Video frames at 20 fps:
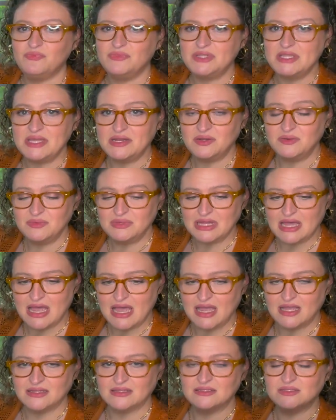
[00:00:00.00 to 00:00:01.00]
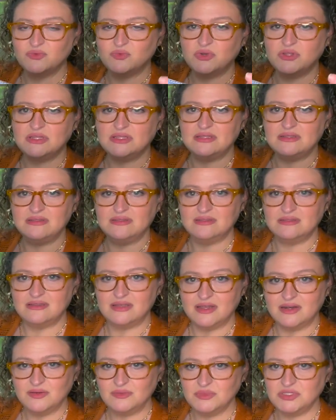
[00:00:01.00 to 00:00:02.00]
denim lines with
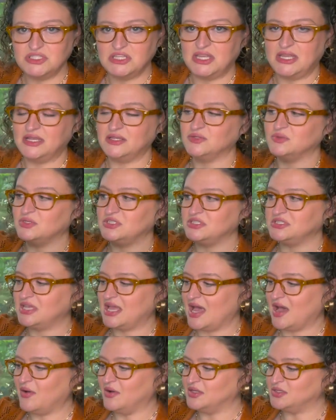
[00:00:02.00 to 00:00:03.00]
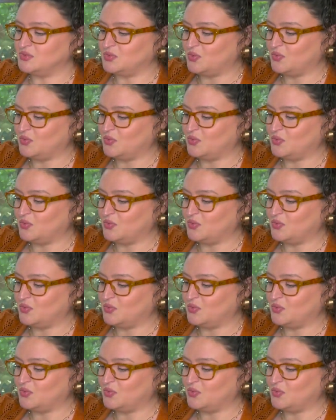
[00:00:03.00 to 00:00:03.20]
denim jeans, which is how I